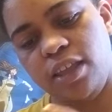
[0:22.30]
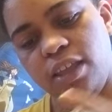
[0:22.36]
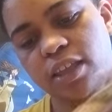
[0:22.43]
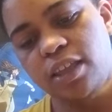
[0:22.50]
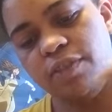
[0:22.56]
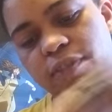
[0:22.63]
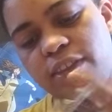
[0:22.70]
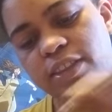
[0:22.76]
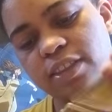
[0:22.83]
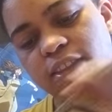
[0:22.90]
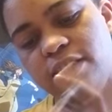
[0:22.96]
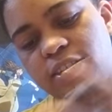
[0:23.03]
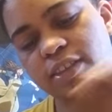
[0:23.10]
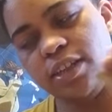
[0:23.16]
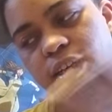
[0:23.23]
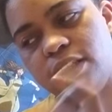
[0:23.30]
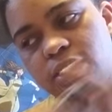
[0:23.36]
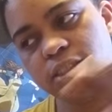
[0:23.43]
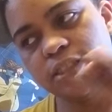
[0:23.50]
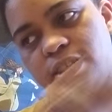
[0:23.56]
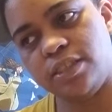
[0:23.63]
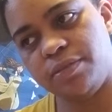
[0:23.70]
If it
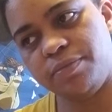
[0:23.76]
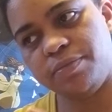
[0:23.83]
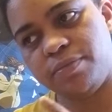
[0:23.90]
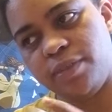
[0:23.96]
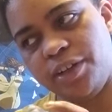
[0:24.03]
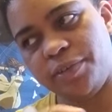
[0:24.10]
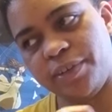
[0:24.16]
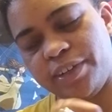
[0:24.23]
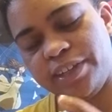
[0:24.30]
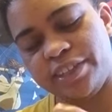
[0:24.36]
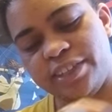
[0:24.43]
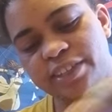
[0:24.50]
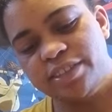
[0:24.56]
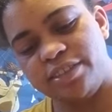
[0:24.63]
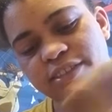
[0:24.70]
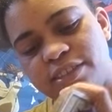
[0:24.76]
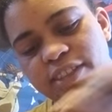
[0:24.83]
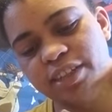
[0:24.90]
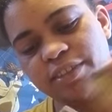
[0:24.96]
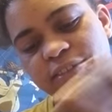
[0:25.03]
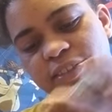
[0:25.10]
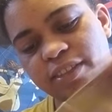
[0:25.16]
doesn't, no worries.
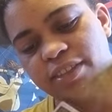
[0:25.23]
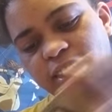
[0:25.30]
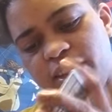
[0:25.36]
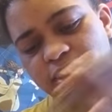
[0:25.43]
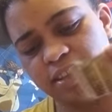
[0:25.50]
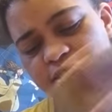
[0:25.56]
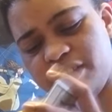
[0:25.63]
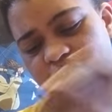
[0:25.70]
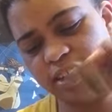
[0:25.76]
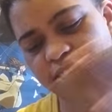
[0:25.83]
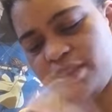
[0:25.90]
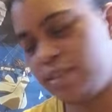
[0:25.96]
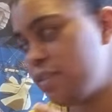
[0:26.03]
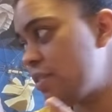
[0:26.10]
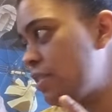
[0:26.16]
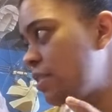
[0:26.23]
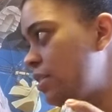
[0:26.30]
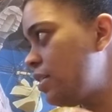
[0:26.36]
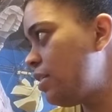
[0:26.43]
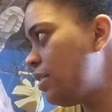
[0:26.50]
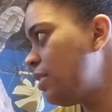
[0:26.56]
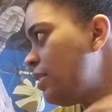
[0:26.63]
So... If it doesn't, no
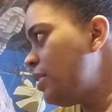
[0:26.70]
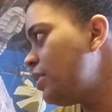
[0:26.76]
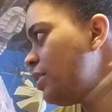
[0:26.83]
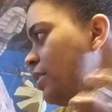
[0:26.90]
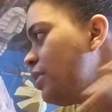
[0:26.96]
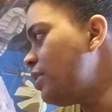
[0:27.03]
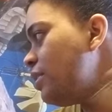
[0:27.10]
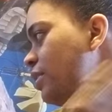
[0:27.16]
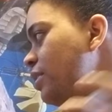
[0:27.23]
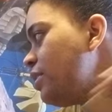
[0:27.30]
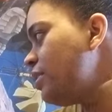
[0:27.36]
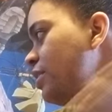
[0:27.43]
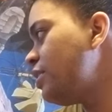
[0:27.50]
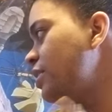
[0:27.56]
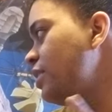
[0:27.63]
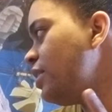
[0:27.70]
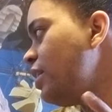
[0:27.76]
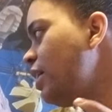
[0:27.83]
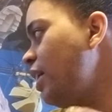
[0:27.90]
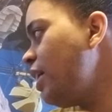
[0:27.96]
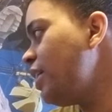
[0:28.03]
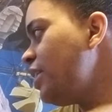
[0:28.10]
worries, and if it doesn't, no
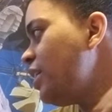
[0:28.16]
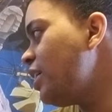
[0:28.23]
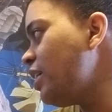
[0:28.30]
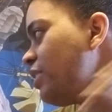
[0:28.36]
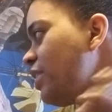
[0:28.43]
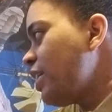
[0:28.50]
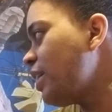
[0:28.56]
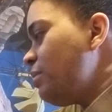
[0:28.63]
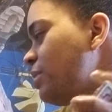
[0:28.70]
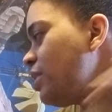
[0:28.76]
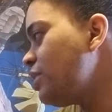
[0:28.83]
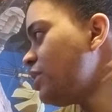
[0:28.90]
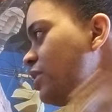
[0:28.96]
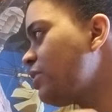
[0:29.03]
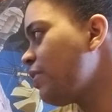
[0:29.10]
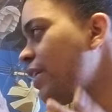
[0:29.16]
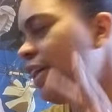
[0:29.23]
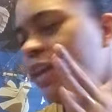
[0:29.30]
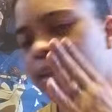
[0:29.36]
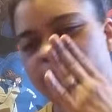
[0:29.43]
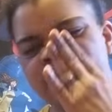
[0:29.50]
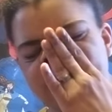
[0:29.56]
worries. I know, like, I'm such a
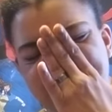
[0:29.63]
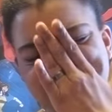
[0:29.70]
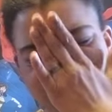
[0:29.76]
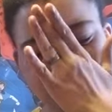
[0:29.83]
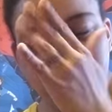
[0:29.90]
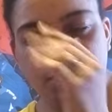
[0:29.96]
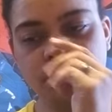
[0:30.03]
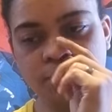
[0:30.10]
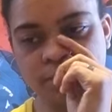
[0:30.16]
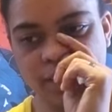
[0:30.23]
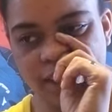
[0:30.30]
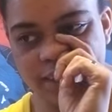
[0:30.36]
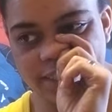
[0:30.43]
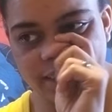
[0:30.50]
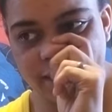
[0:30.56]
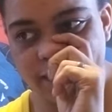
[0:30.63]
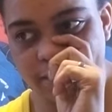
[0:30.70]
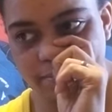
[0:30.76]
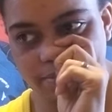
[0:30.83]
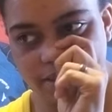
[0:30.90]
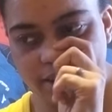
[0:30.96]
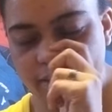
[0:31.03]
great... Same thing twice. I did, but